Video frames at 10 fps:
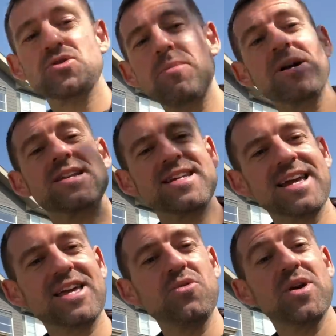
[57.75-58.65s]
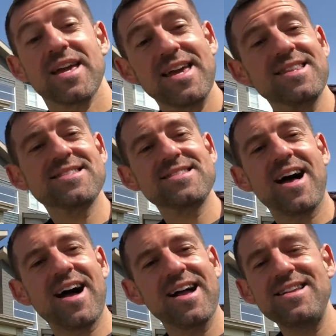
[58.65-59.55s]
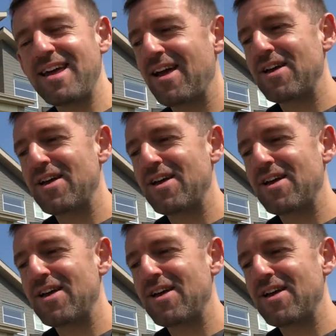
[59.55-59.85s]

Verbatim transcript: So I'm gonna take you inside